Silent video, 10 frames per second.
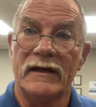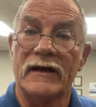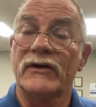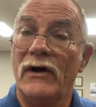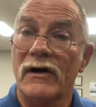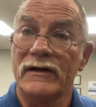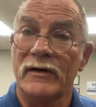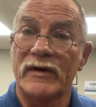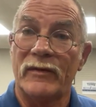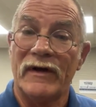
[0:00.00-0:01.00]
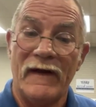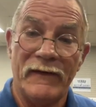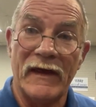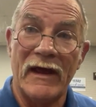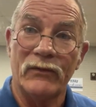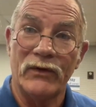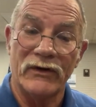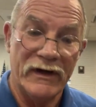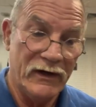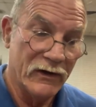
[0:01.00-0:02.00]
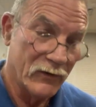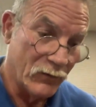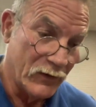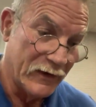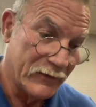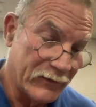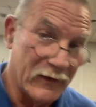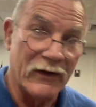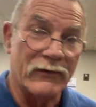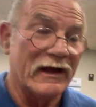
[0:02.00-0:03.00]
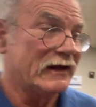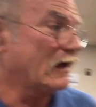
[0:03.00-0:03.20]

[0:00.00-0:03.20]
Now to talk a little bit about that, we're here with uh, Gregg